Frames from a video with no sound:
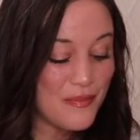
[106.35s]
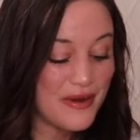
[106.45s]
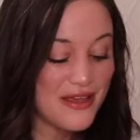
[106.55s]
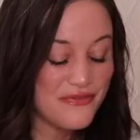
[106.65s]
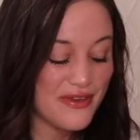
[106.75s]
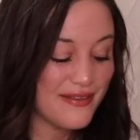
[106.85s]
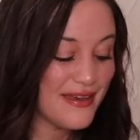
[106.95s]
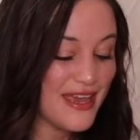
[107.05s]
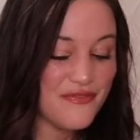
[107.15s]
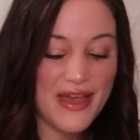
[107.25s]
but I feel
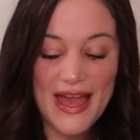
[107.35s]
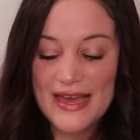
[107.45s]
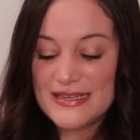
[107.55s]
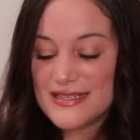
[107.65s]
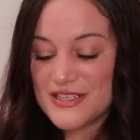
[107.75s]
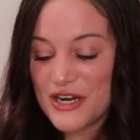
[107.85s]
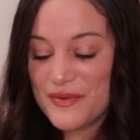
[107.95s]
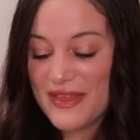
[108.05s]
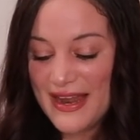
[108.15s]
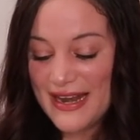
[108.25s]
like if I had to start
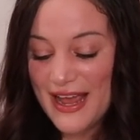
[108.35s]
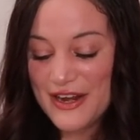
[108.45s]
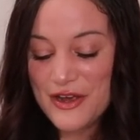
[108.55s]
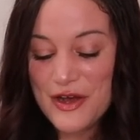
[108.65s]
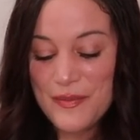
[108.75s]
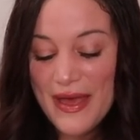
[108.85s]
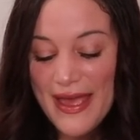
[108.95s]
with any item,